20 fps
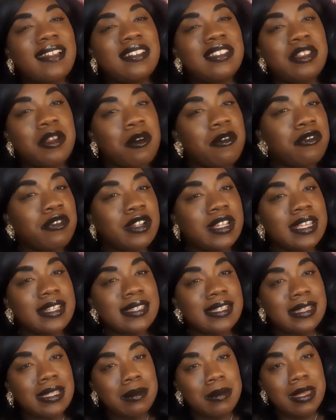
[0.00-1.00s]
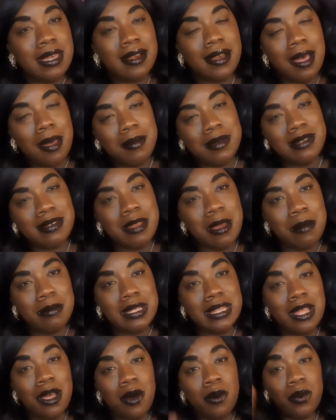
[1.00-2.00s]
Don't forget to leave me a comment down
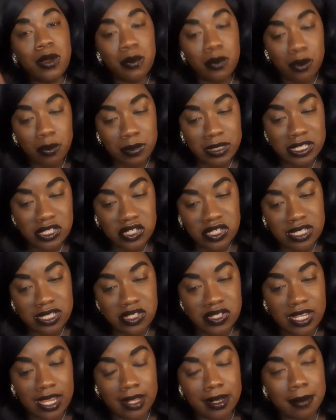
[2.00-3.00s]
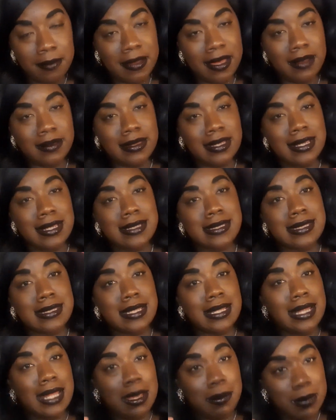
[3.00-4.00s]
below. We will be chit-chatting about this.
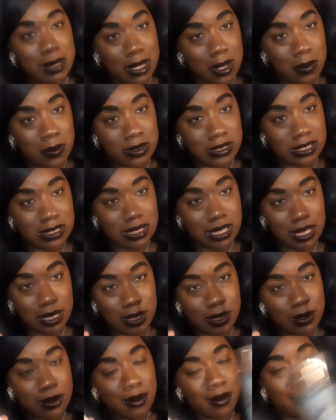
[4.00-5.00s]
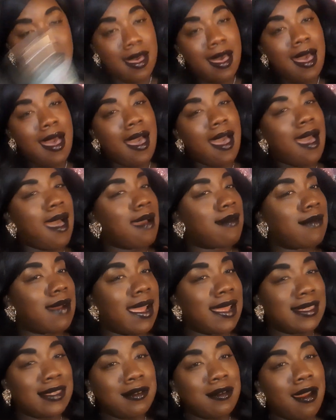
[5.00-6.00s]
Let me know what you think, girl. All
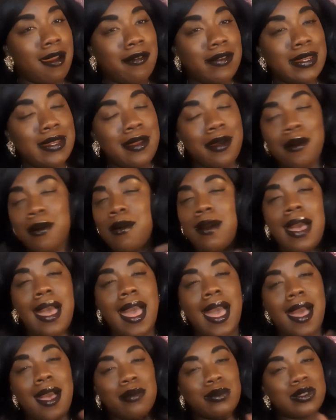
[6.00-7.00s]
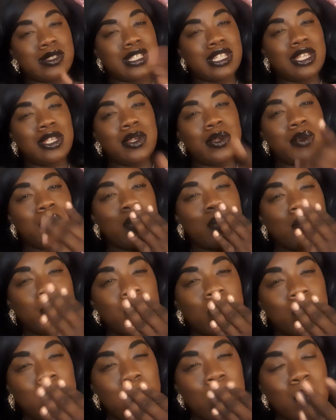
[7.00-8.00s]
right, you already know. I will see you
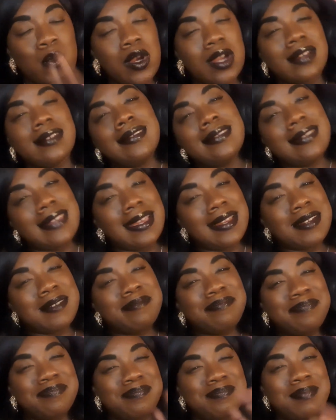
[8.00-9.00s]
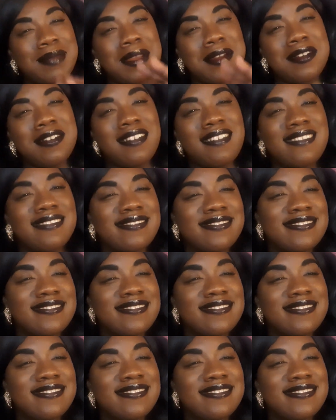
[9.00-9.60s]
later. Bye, girl.